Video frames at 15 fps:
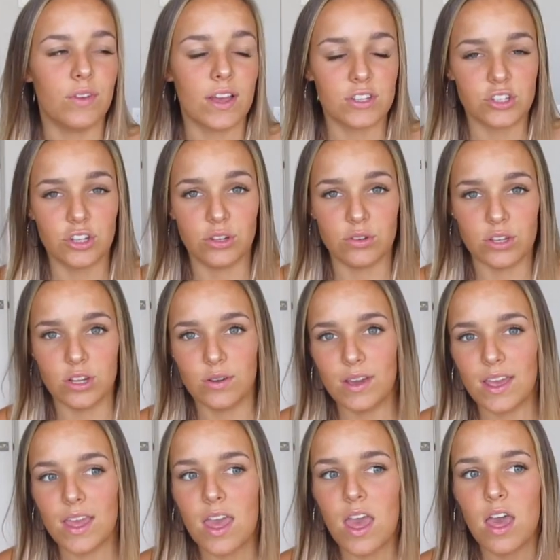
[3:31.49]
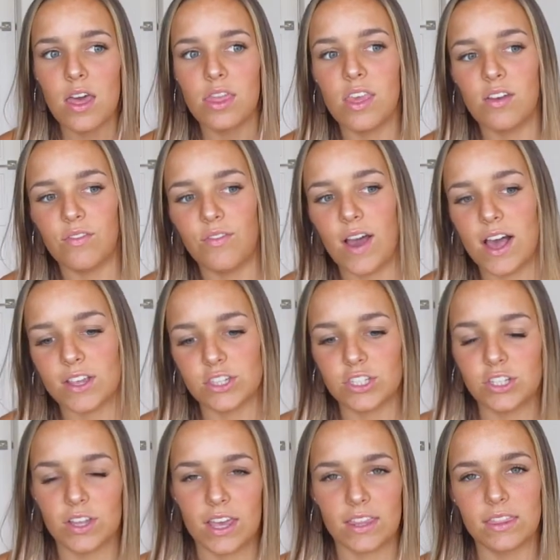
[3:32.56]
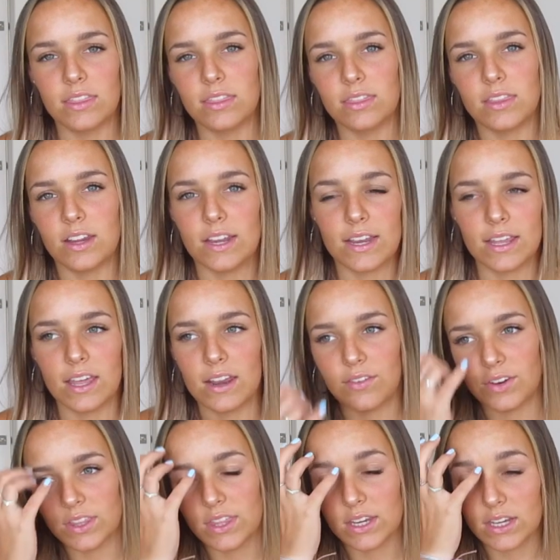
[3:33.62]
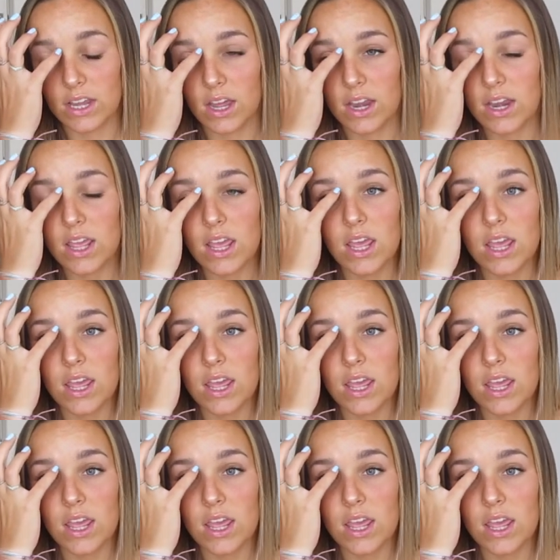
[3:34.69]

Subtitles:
the faster like they're gonna get everything done.